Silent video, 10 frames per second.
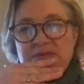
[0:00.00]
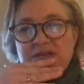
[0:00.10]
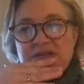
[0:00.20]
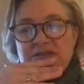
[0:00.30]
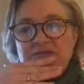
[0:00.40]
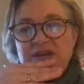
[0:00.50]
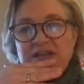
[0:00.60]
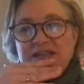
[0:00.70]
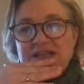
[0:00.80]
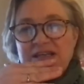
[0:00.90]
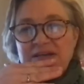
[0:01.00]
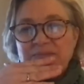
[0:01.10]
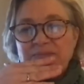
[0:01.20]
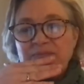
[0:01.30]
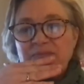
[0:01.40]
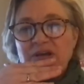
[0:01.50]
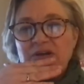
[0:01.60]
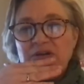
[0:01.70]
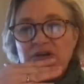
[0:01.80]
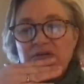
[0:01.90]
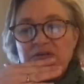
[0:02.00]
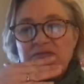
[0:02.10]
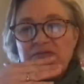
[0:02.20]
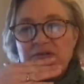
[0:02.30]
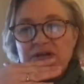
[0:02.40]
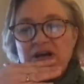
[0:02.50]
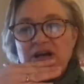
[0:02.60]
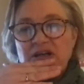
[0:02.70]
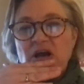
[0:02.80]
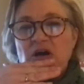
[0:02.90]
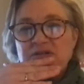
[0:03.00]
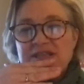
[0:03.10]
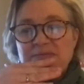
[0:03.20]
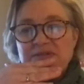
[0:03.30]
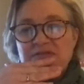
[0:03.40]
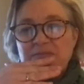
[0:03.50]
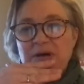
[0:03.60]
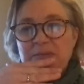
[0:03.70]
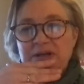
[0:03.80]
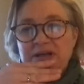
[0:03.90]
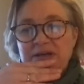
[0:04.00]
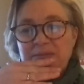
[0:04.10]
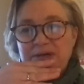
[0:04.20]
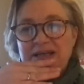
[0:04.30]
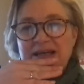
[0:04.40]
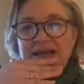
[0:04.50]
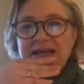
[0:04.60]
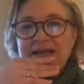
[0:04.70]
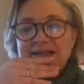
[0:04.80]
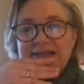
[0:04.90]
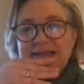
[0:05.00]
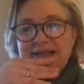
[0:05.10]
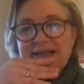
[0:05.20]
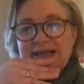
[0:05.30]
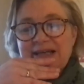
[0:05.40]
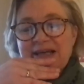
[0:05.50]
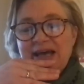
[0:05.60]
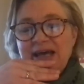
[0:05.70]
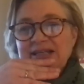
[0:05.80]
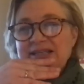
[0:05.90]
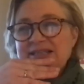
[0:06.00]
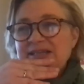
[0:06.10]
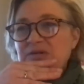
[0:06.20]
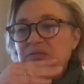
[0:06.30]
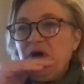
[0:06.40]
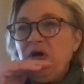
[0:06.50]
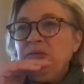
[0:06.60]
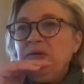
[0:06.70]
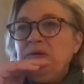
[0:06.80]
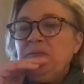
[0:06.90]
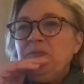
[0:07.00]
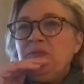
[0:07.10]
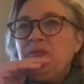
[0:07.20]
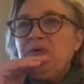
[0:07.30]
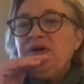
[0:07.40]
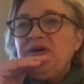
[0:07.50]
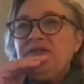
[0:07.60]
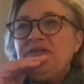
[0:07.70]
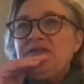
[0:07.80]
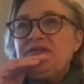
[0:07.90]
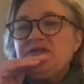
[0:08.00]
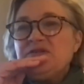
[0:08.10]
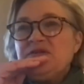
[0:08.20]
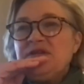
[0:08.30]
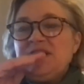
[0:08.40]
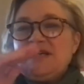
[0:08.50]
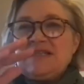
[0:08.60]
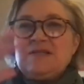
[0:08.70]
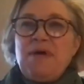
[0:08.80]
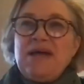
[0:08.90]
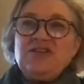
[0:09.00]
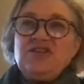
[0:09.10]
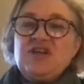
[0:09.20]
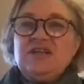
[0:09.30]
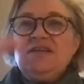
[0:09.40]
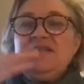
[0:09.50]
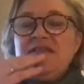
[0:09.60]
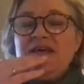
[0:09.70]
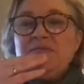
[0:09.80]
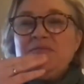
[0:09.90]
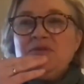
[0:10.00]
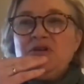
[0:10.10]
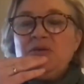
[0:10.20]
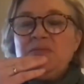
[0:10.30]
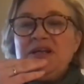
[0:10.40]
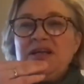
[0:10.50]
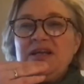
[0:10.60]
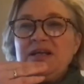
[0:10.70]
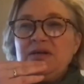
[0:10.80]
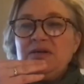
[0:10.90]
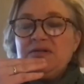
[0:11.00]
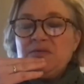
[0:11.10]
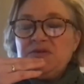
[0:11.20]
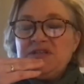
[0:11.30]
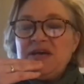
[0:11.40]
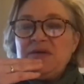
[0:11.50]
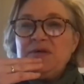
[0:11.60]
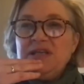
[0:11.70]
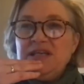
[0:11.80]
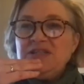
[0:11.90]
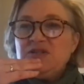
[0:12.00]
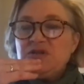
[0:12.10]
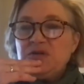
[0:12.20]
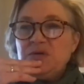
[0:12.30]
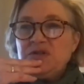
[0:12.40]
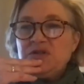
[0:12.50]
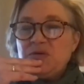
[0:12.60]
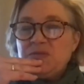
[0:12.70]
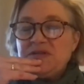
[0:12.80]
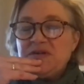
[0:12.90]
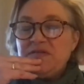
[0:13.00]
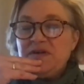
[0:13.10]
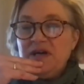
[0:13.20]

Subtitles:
defending, the very kind of concept of public Medicare. And is there a problem with the expansion that, many would say we need to do in terms of